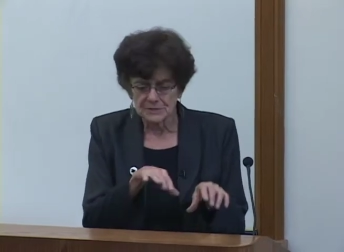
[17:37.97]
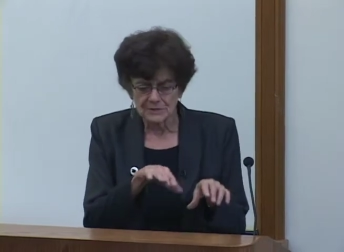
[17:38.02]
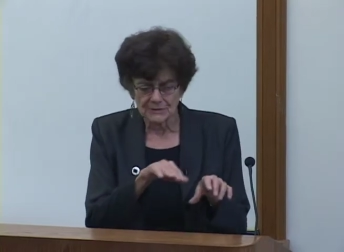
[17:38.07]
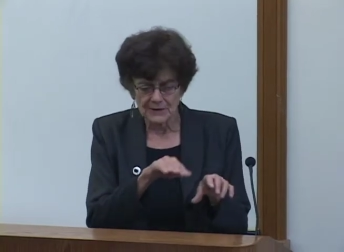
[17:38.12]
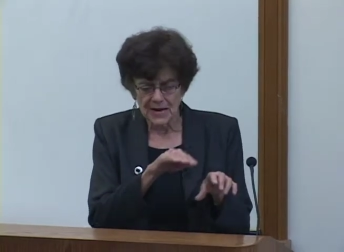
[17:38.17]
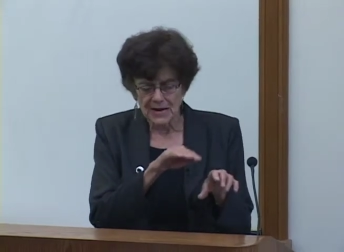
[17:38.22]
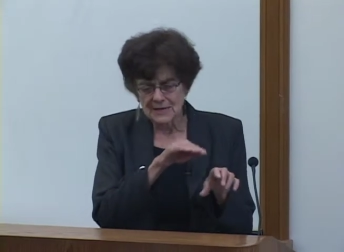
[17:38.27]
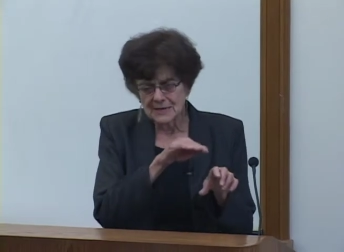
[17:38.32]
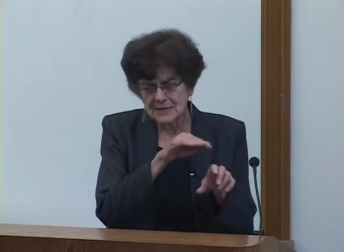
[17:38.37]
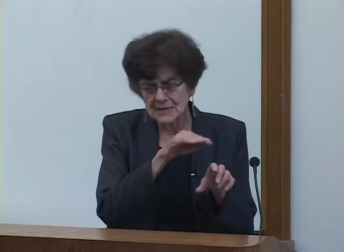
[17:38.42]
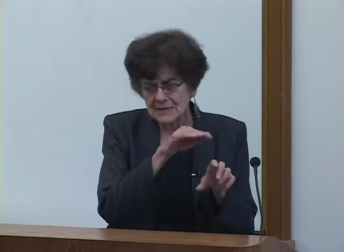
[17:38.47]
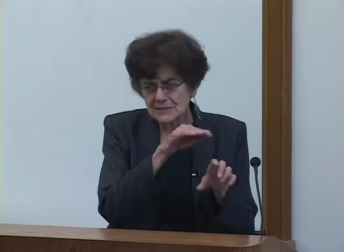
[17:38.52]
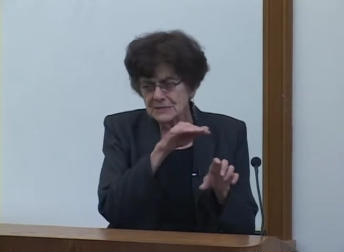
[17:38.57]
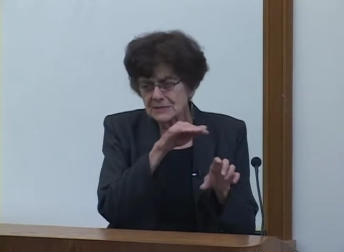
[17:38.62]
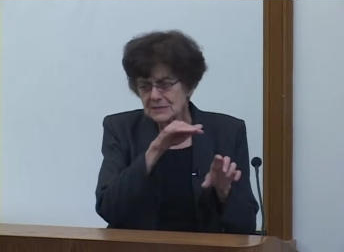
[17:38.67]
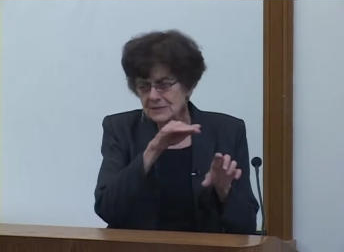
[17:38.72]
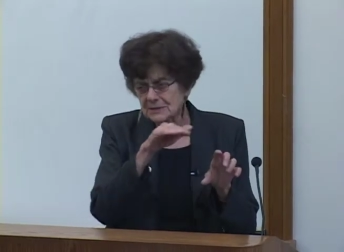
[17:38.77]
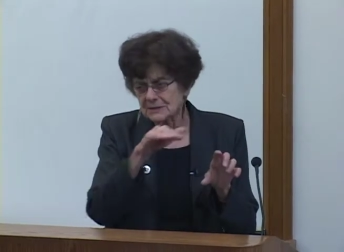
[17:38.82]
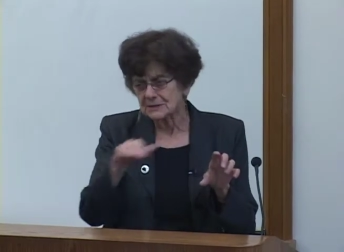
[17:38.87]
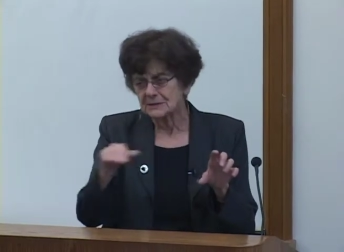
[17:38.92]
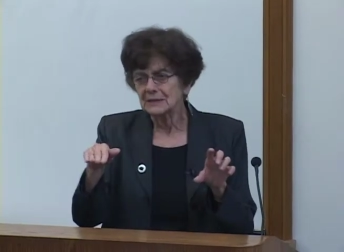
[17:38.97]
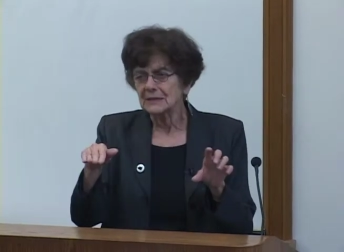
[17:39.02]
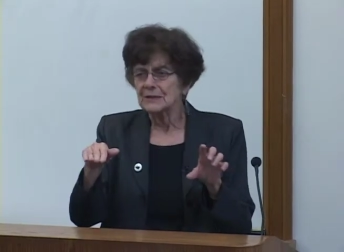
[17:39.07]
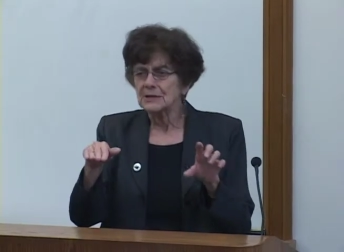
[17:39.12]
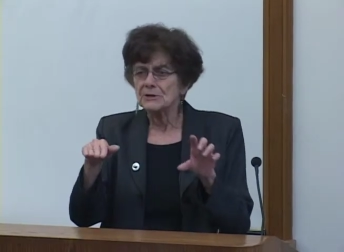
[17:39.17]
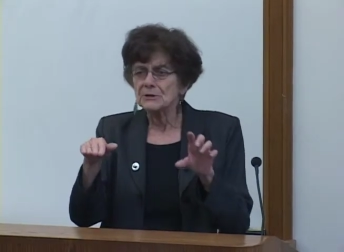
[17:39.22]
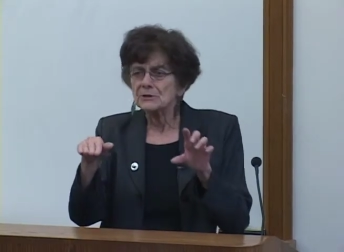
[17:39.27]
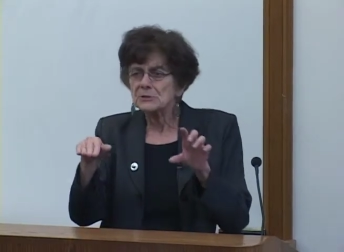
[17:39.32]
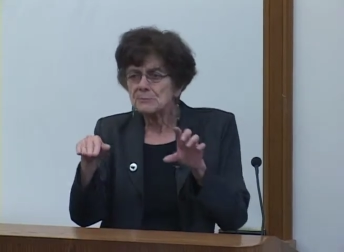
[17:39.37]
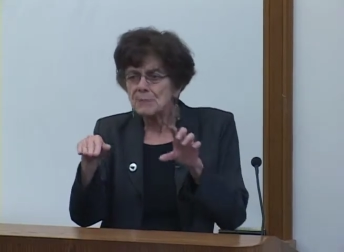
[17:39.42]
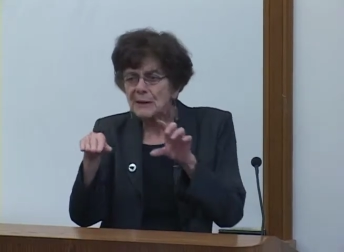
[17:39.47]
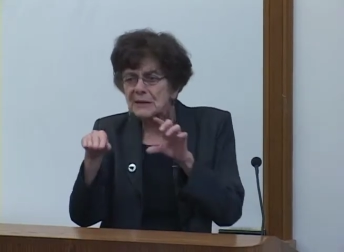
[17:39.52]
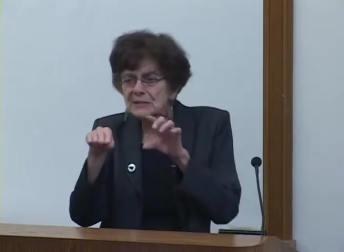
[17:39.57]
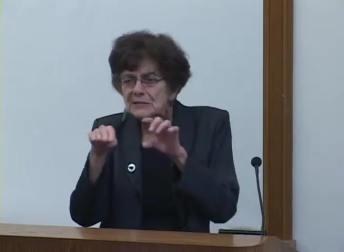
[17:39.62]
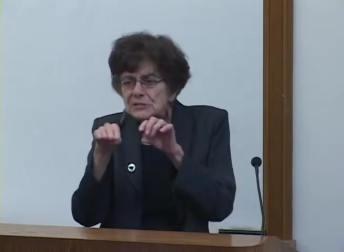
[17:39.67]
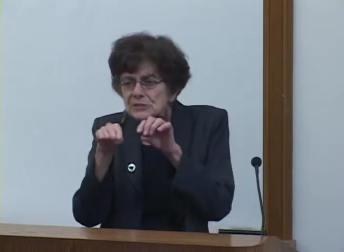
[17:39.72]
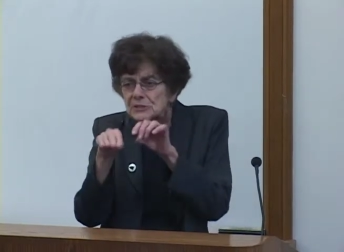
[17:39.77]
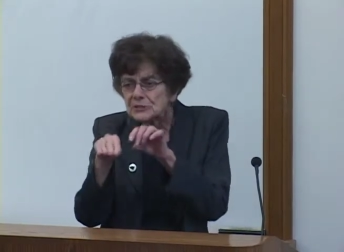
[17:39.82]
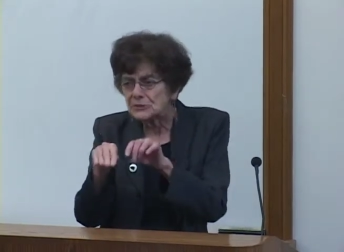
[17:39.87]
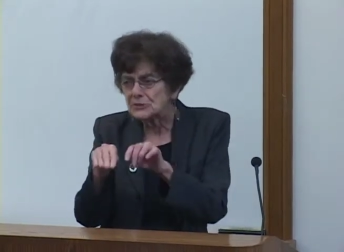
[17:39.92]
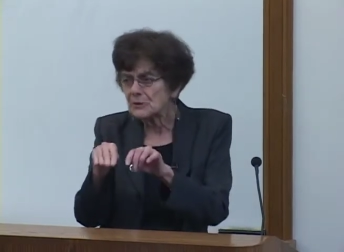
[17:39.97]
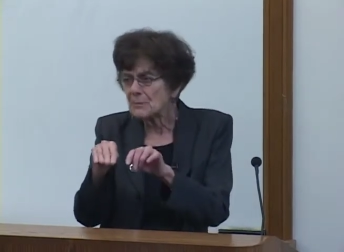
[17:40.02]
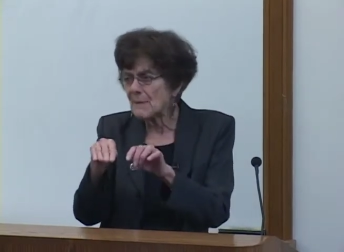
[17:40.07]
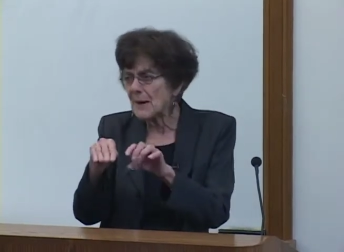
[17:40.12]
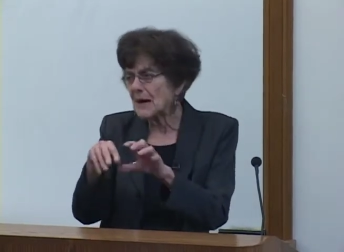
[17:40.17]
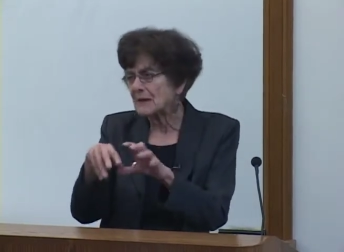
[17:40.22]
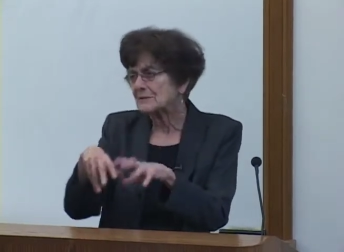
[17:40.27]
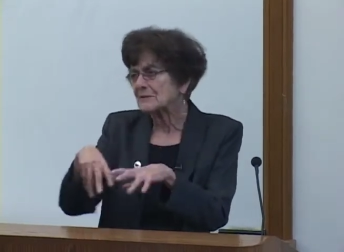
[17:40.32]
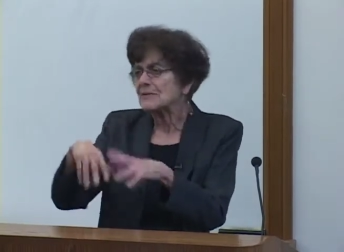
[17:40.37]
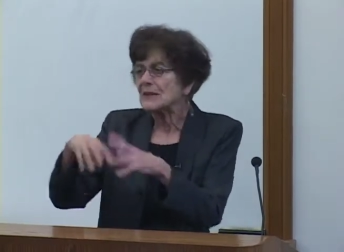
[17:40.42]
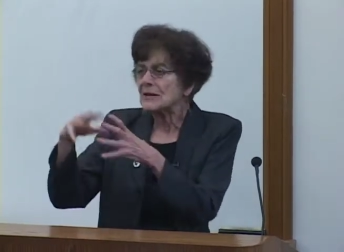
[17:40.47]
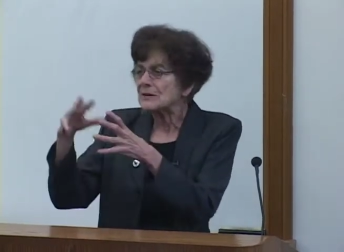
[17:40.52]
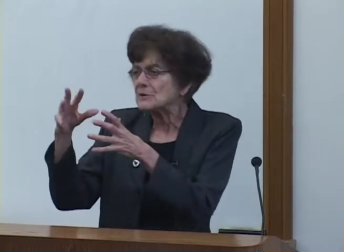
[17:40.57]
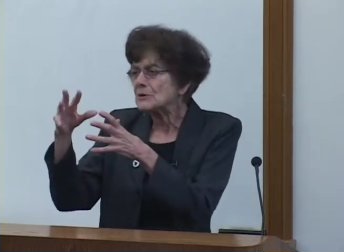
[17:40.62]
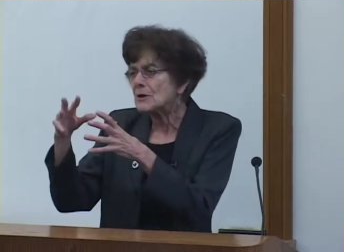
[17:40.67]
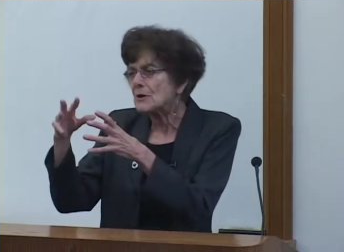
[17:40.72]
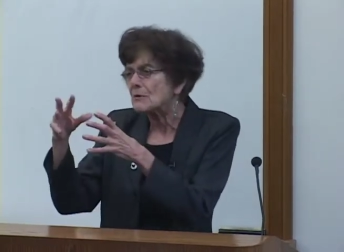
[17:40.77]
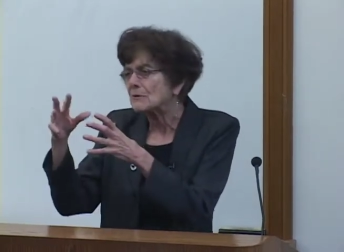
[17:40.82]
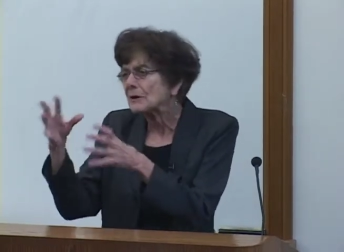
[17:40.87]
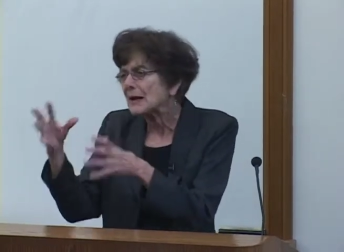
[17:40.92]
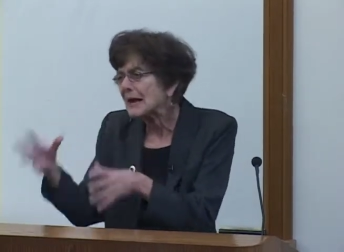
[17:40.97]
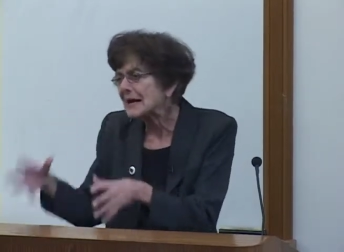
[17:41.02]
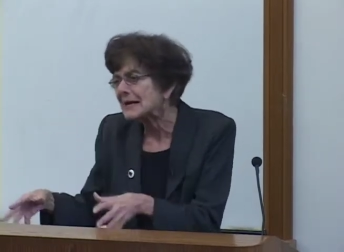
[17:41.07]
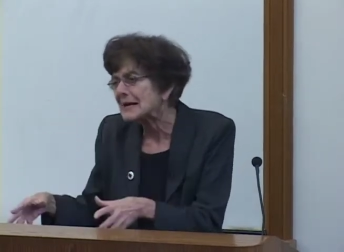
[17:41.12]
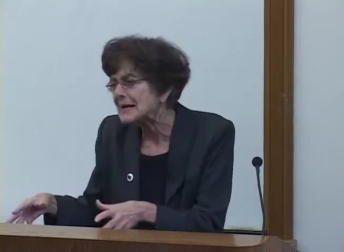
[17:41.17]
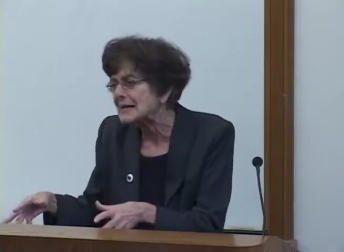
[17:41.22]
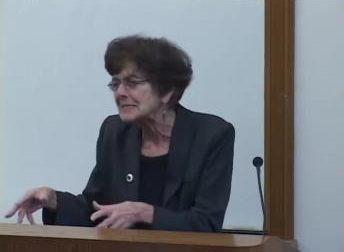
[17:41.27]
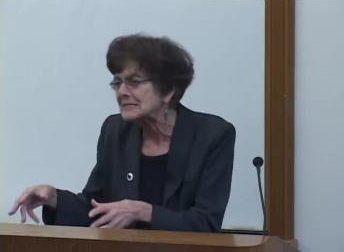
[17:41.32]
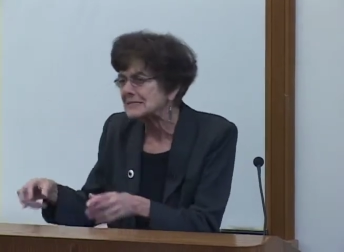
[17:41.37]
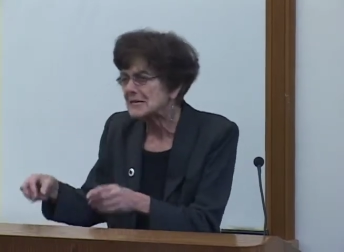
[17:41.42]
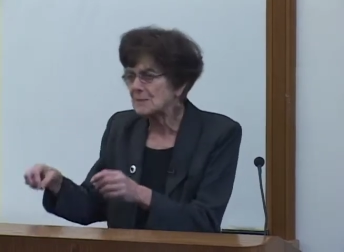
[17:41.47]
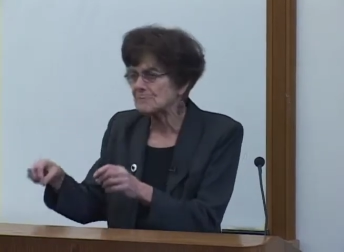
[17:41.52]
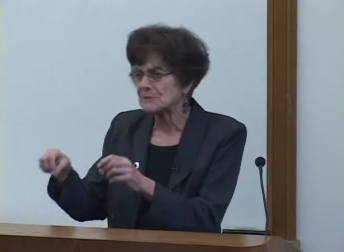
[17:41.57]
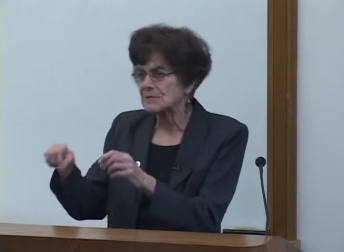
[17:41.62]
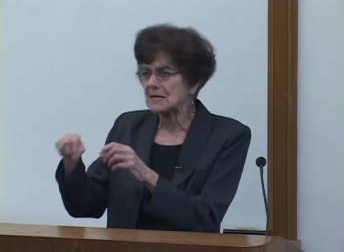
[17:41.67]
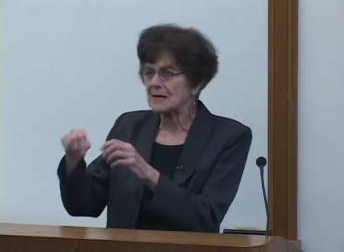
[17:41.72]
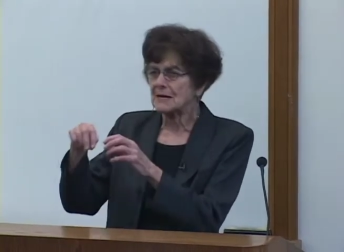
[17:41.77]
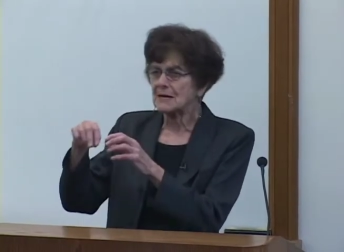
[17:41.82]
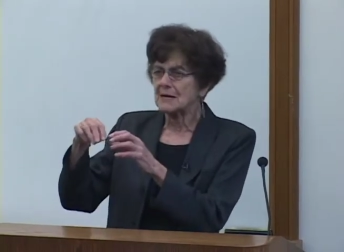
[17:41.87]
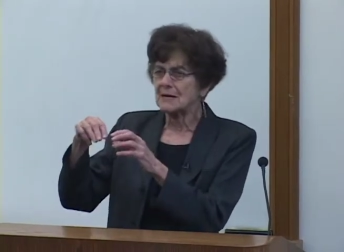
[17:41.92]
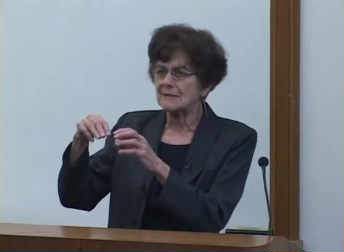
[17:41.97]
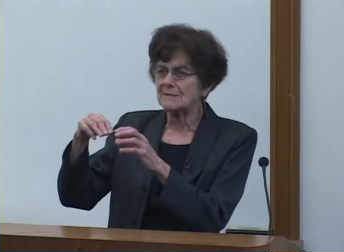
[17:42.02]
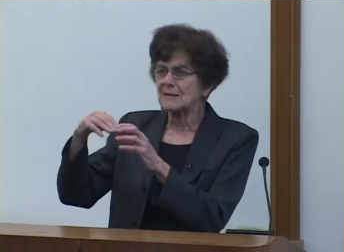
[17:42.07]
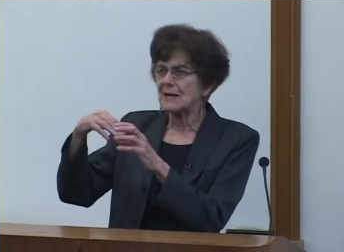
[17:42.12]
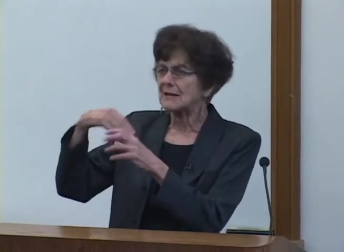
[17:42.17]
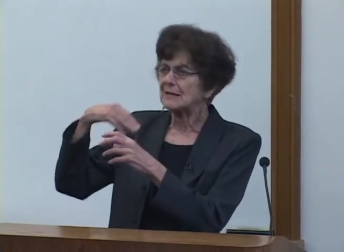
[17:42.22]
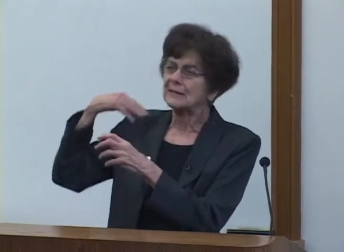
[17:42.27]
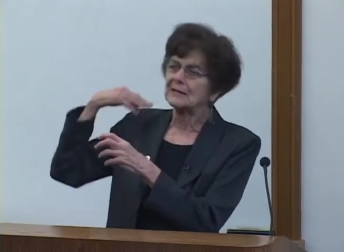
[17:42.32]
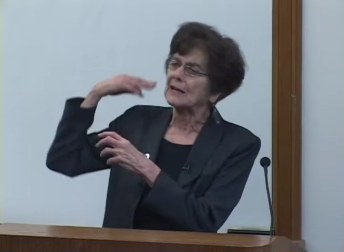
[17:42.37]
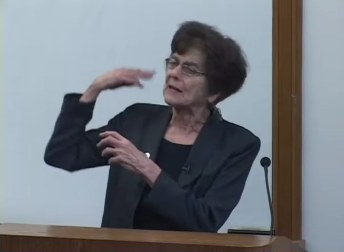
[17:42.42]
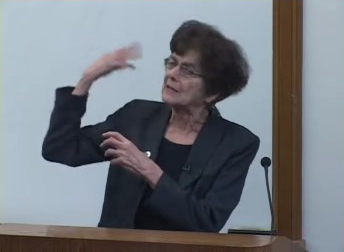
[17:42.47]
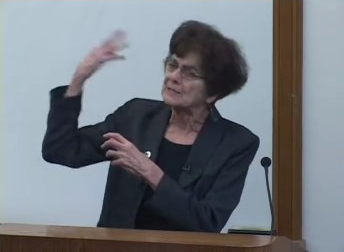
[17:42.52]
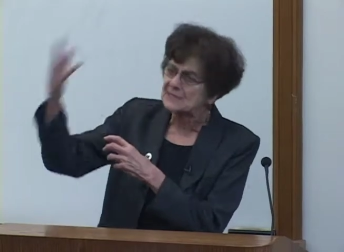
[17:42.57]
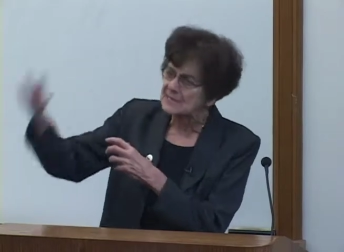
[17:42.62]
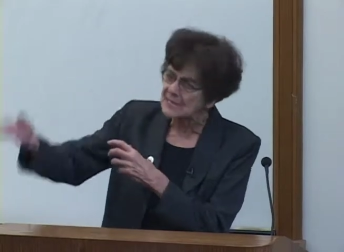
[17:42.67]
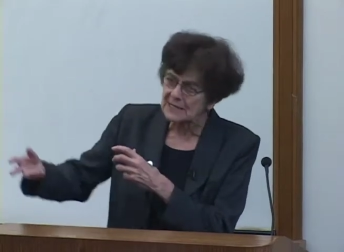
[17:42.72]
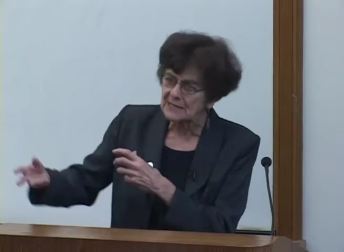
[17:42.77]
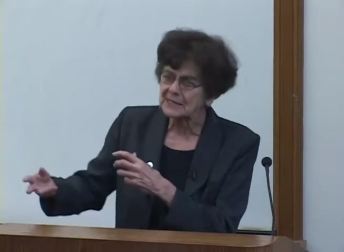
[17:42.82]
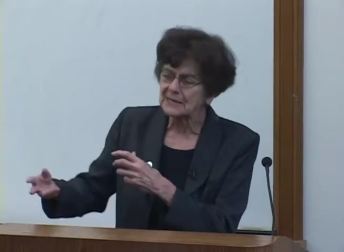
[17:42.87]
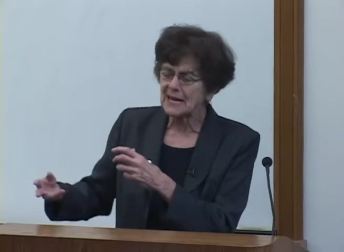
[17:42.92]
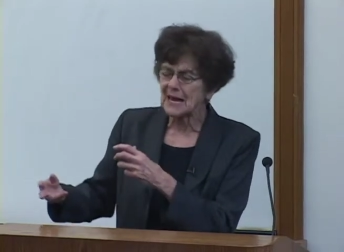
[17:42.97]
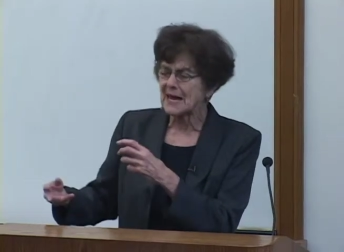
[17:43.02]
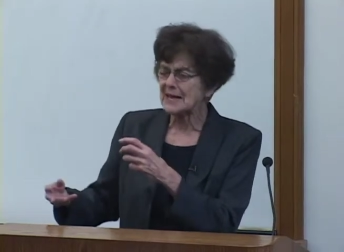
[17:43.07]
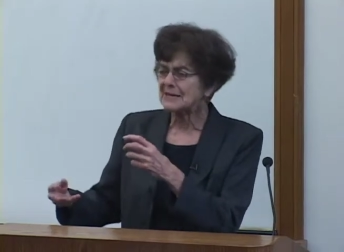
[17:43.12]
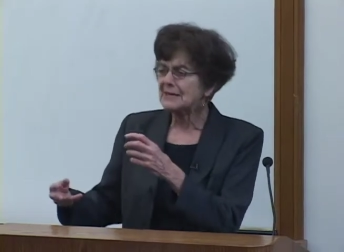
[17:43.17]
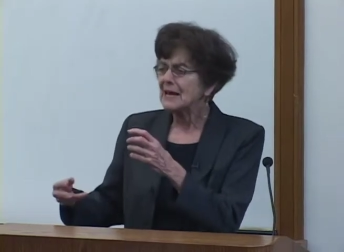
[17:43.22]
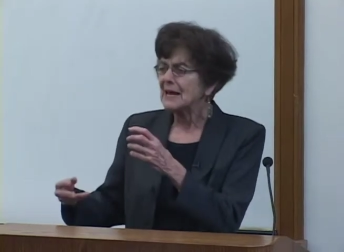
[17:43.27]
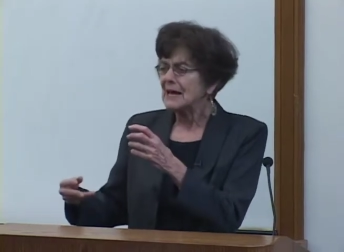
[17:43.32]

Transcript: You get it until you spend a certain amount, and then you don't get any subsidy, and then it kicks in again